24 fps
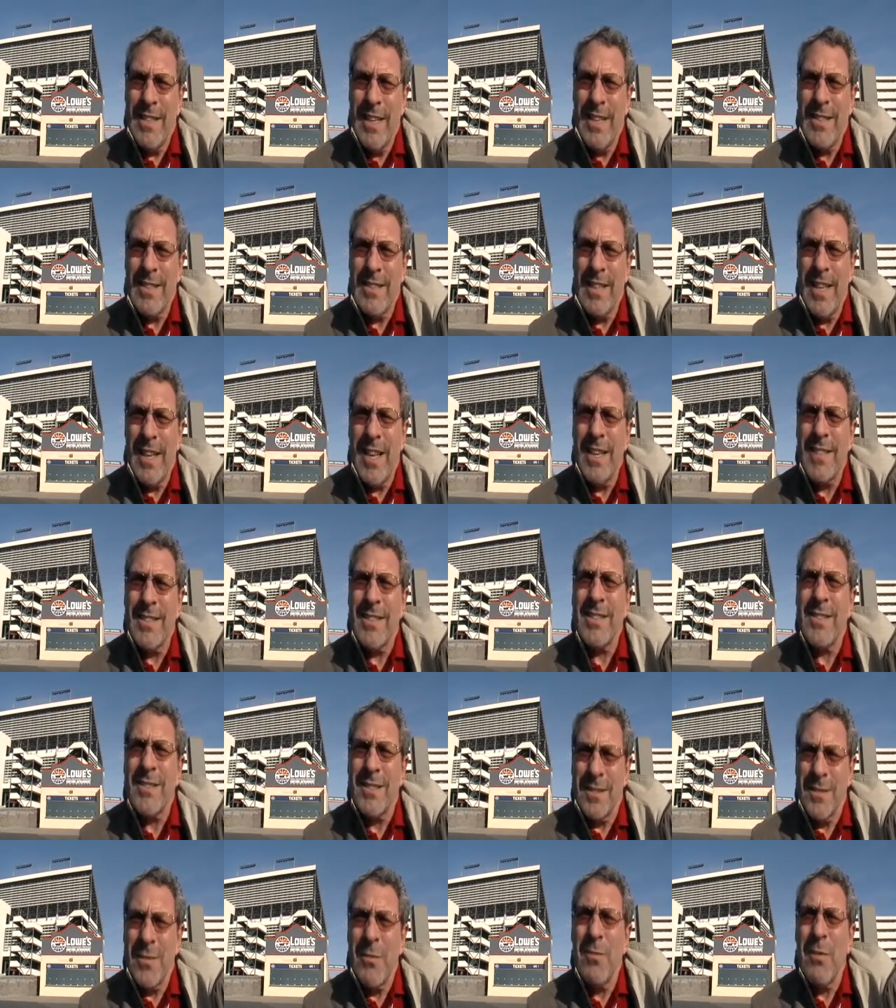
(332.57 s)
He
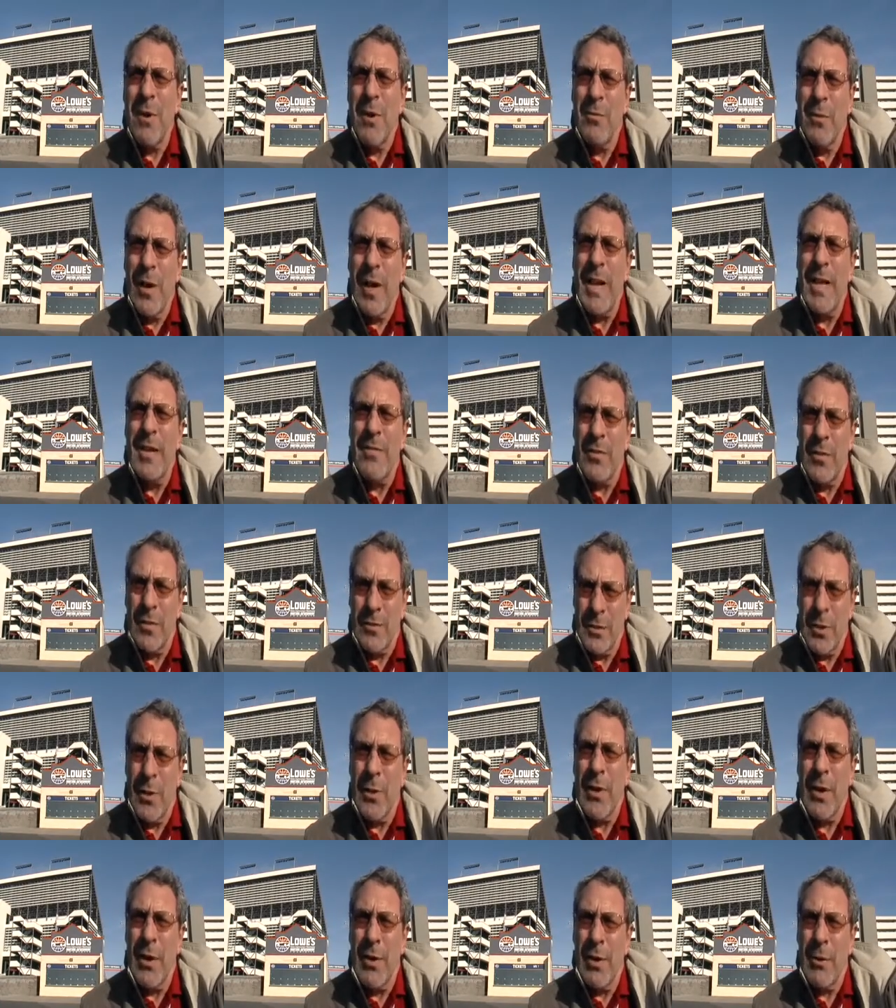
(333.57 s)
says, we're ready for
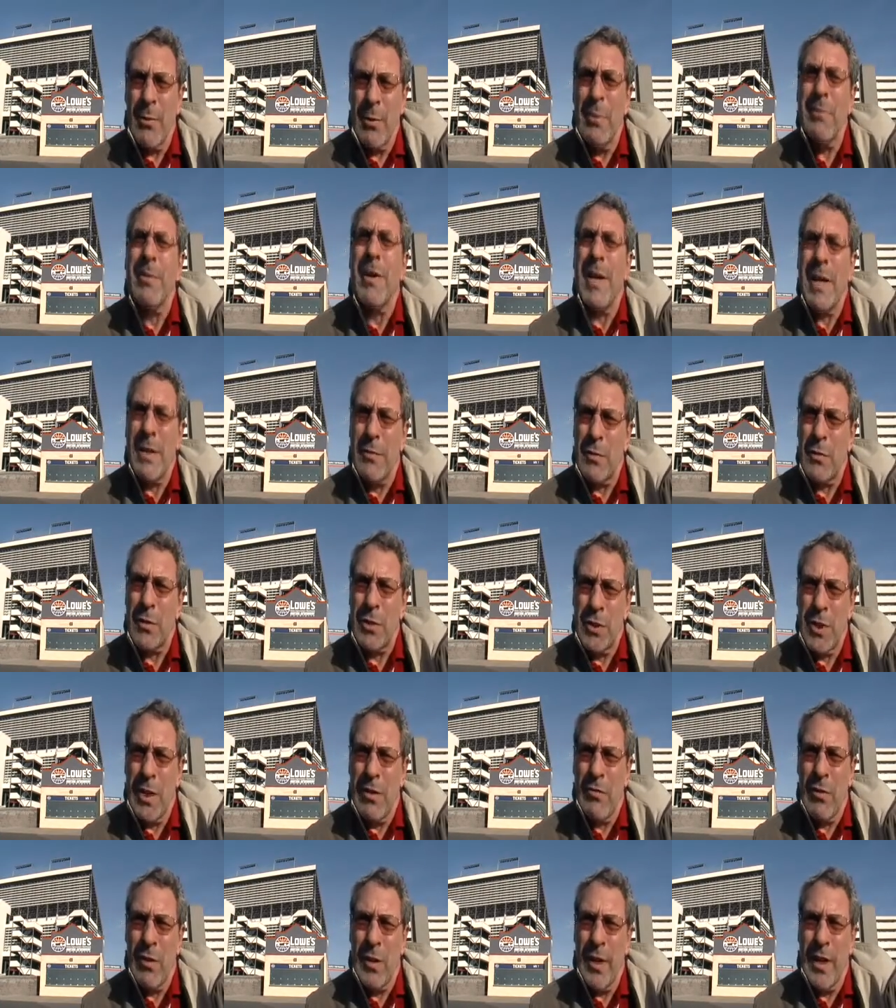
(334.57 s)
Toyota. We're ready for
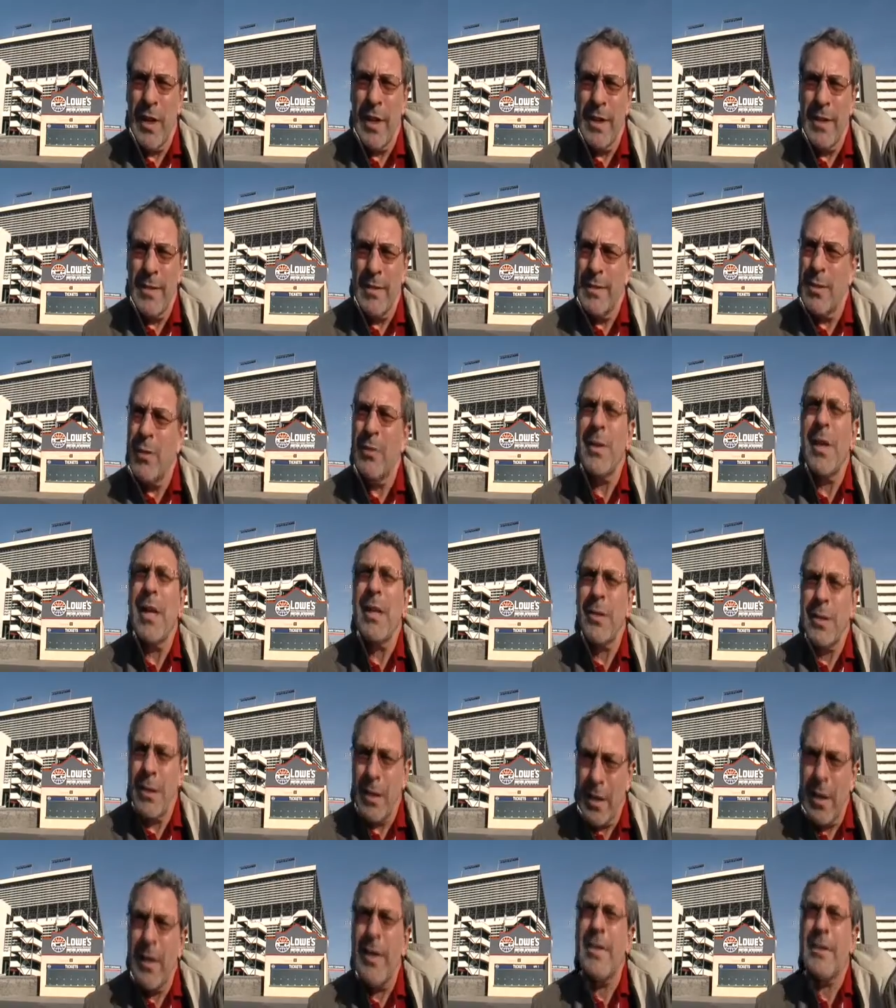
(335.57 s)
Chevrolet. Don't
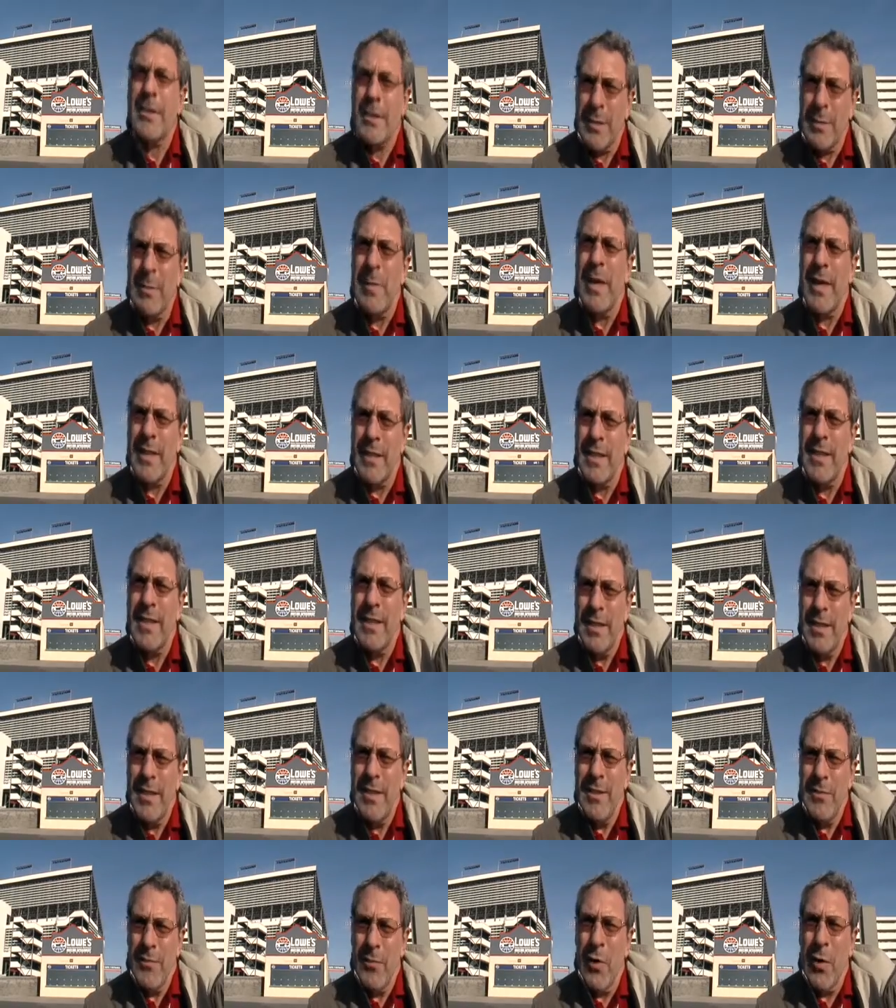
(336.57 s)
underestimate
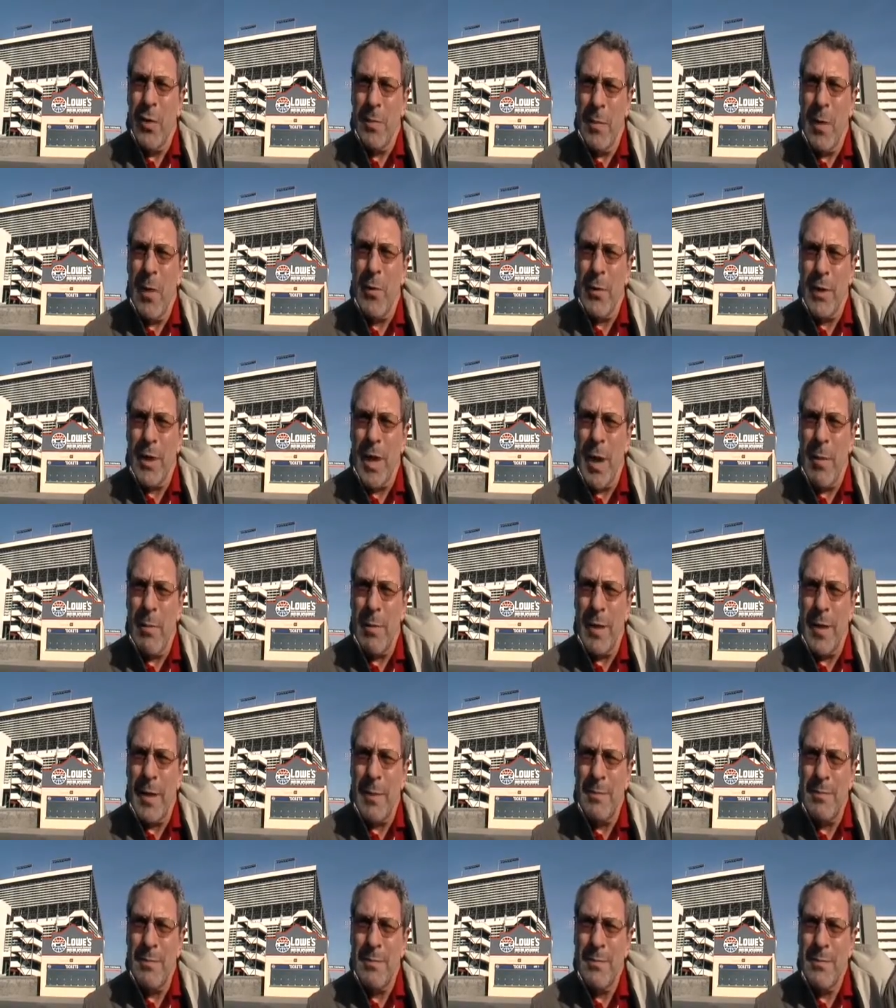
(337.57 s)
Ford Motor
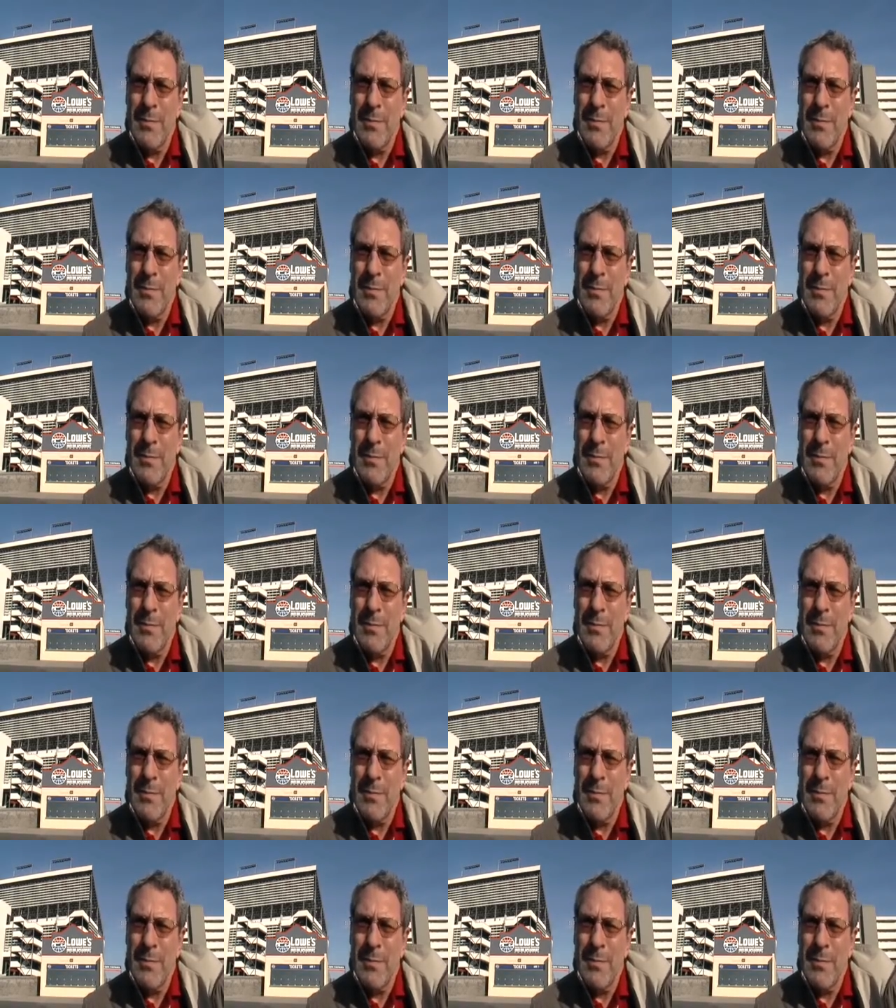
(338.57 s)
Company.